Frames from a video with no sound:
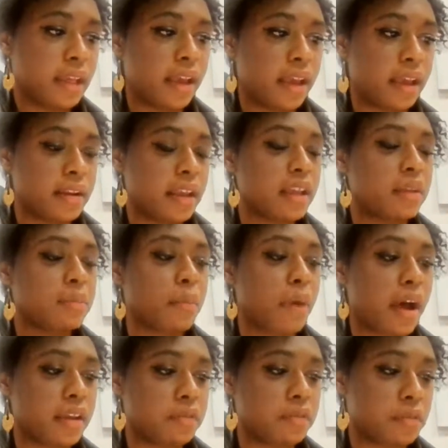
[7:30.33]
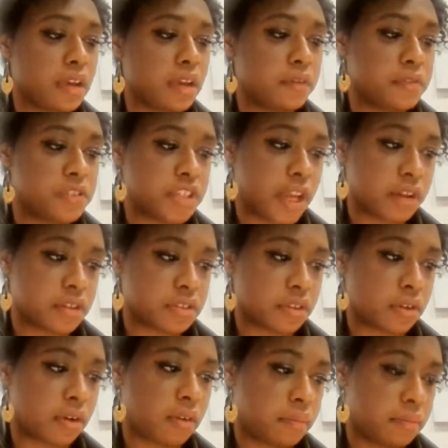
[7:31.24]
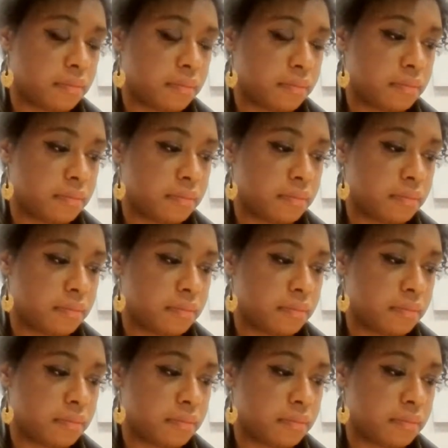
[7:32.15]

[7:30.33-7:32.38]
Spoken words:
and in my grief gentle,